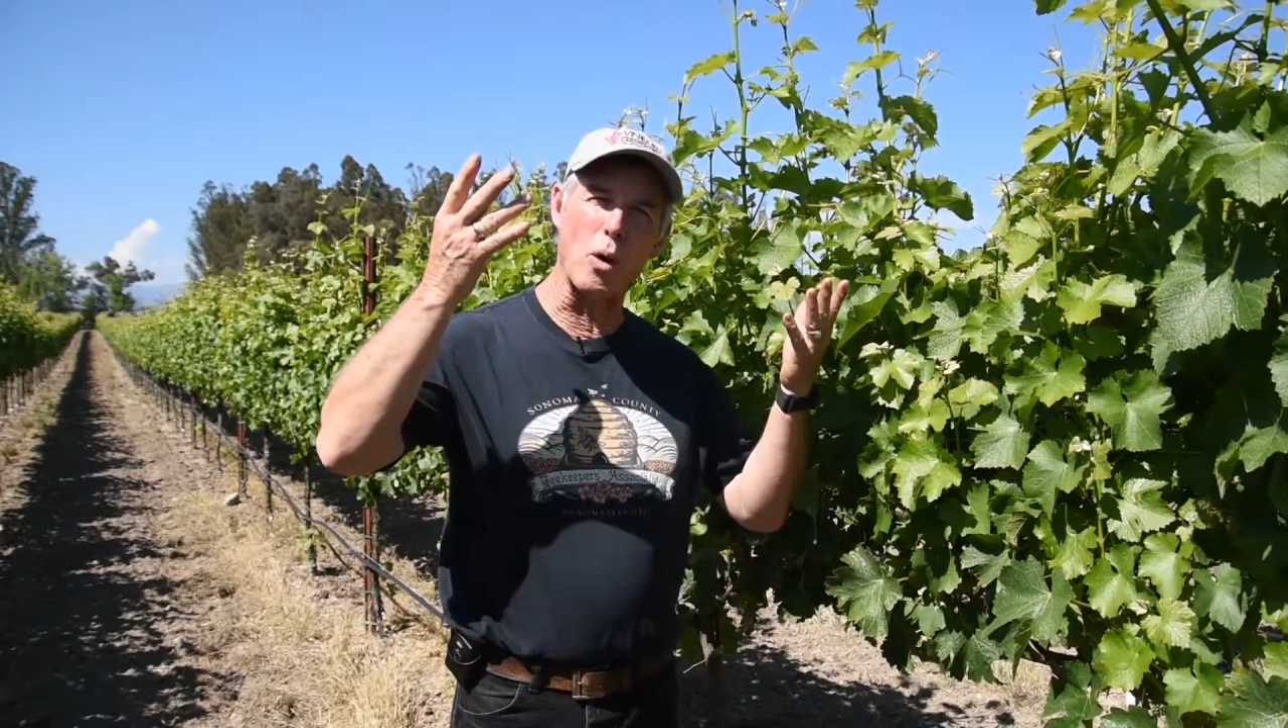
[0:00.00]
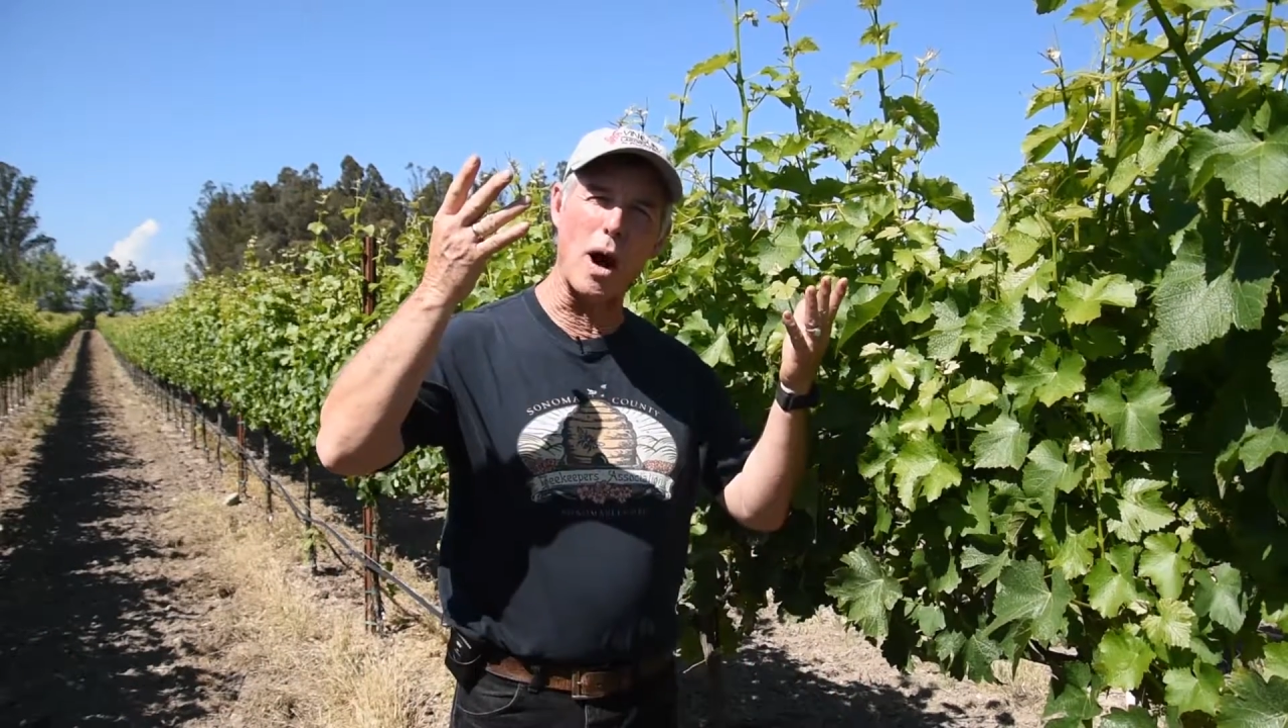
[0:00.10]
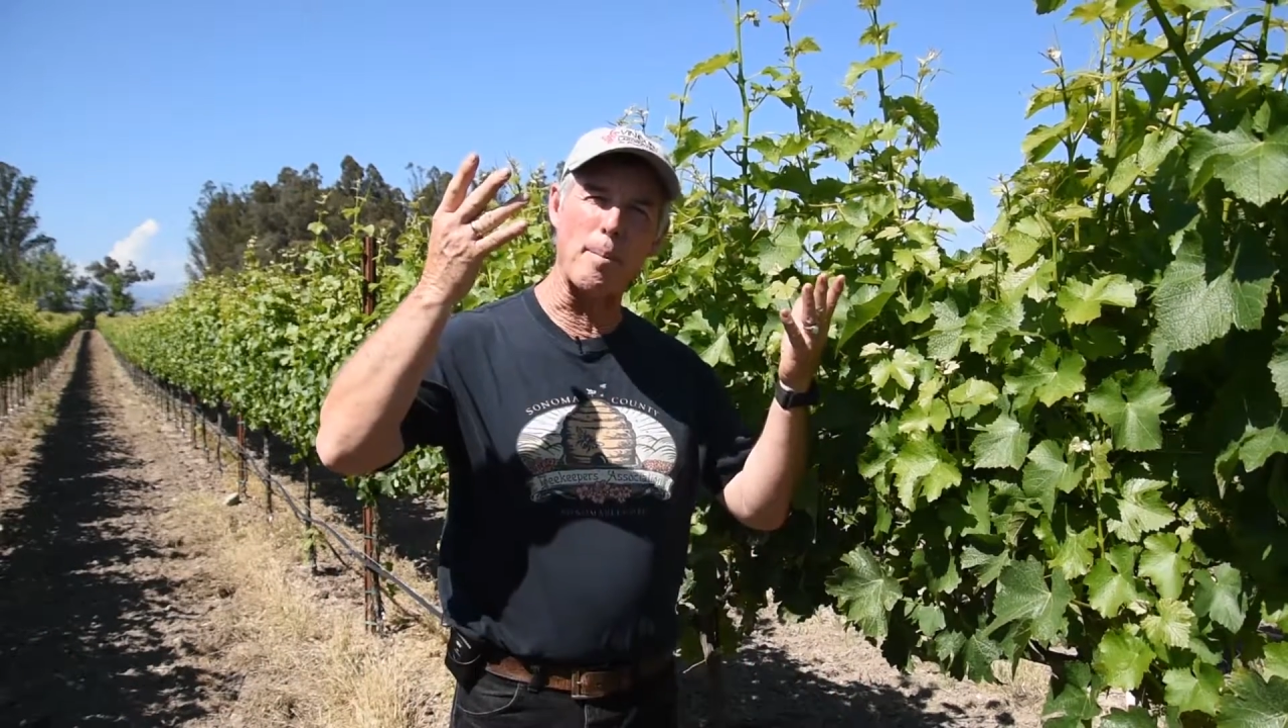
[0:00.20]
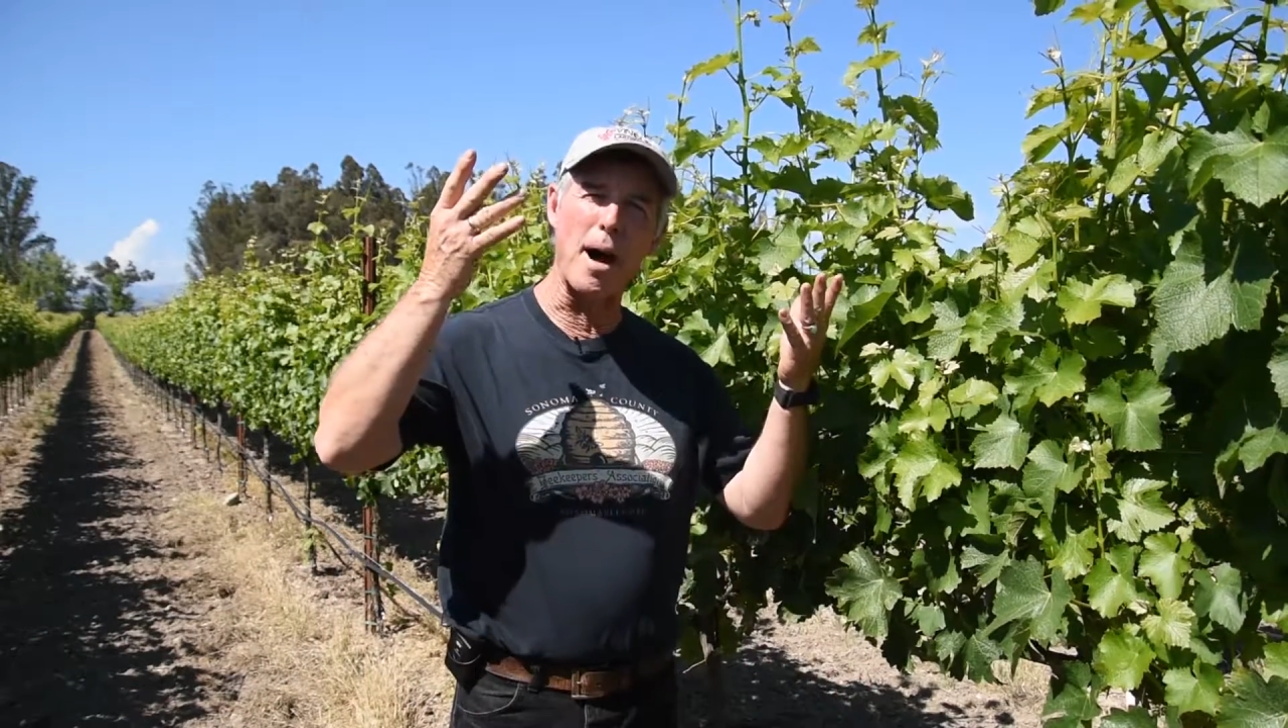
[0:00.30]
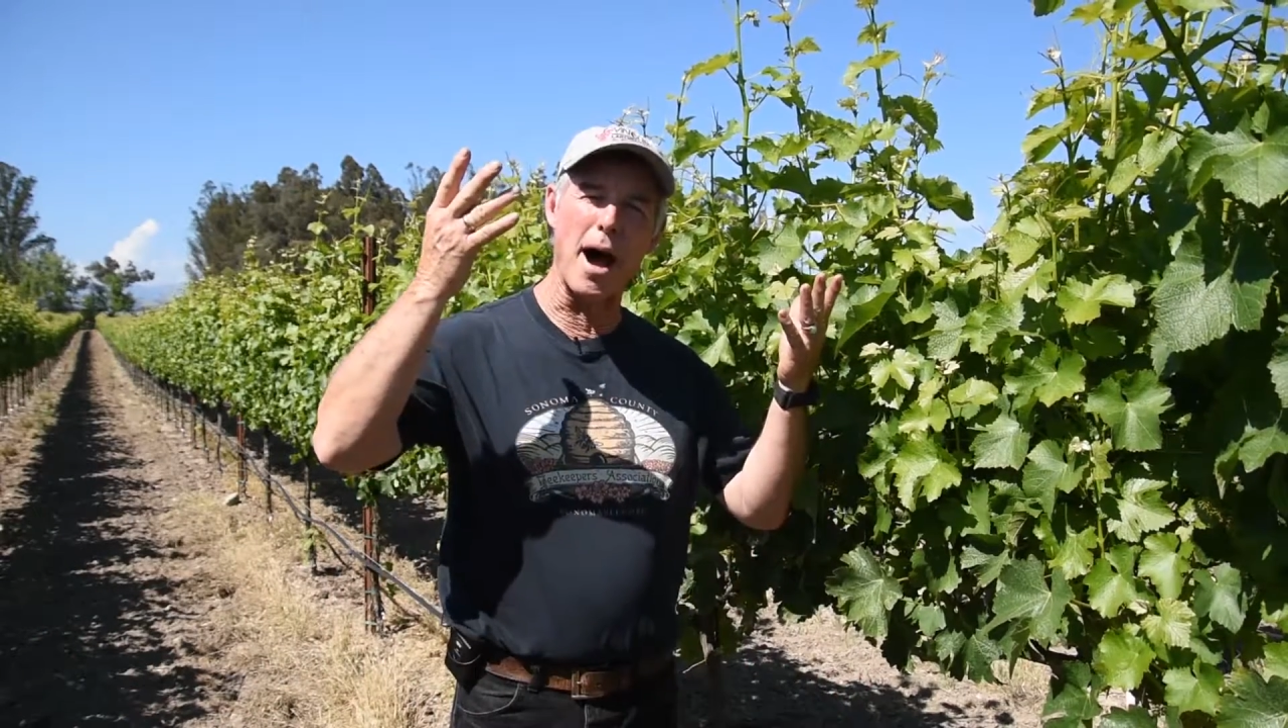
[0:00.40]

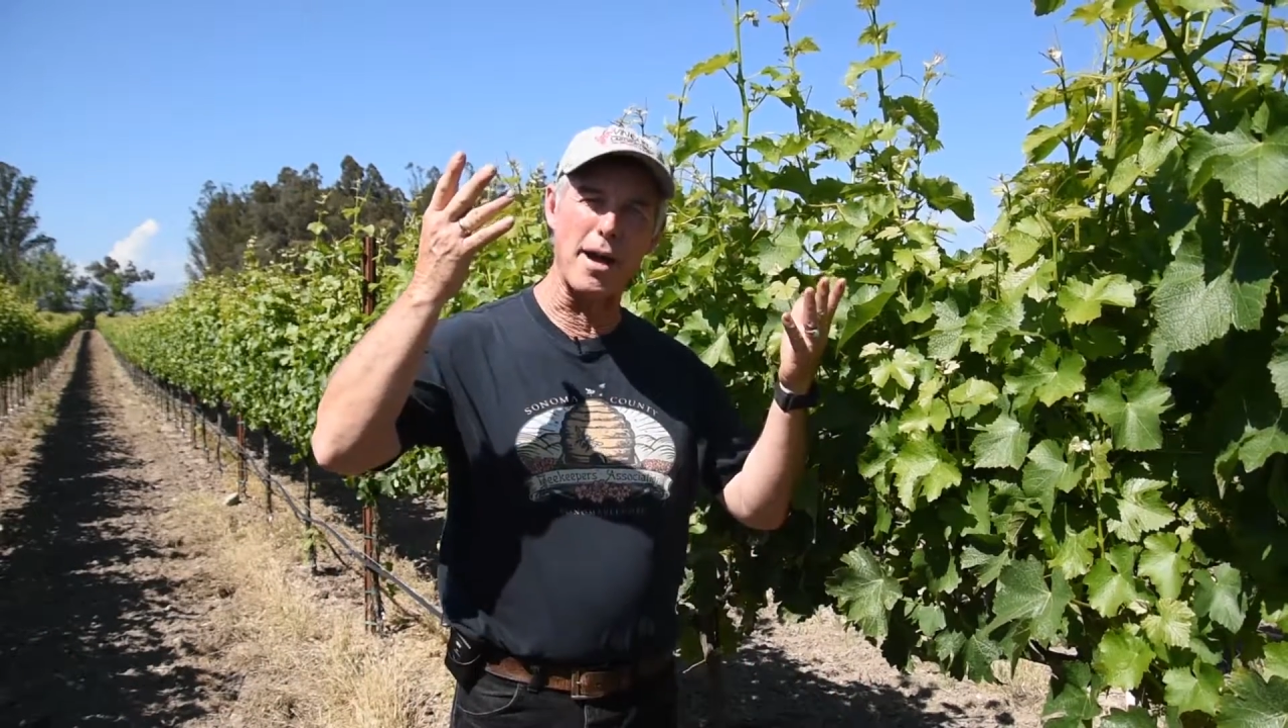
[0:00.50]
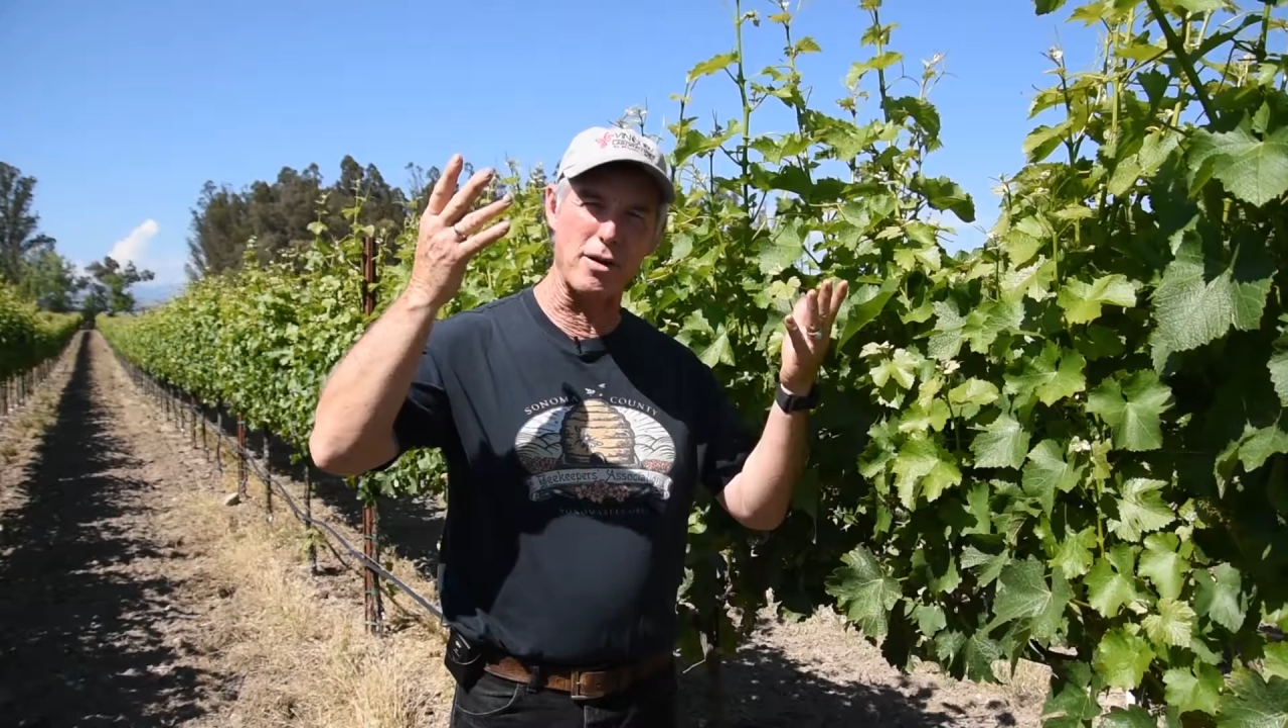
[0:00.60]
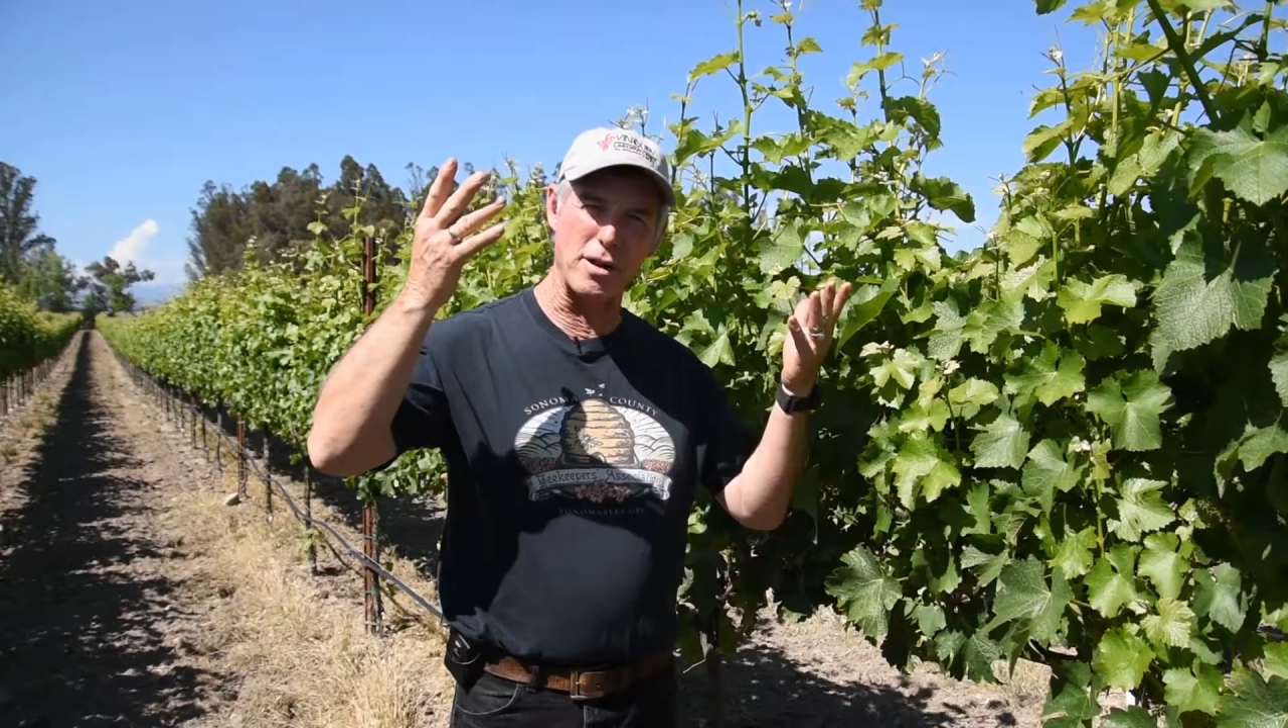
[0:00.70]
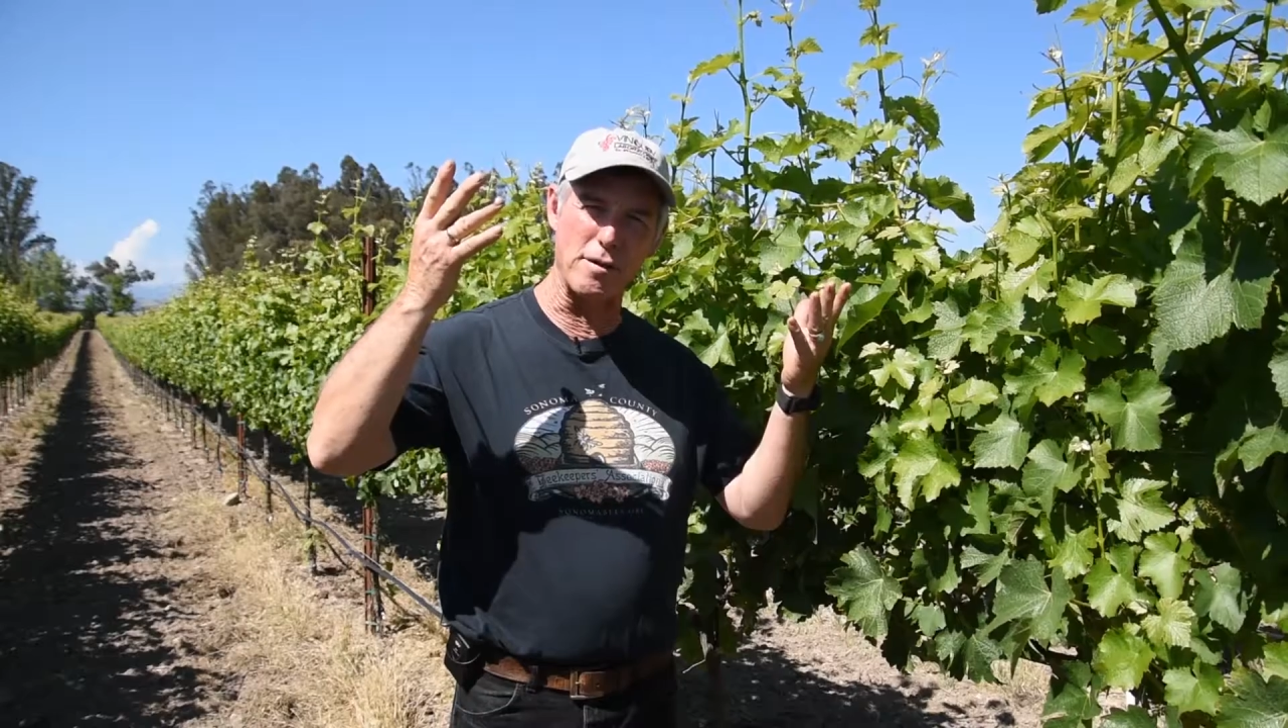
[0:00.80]
go up higher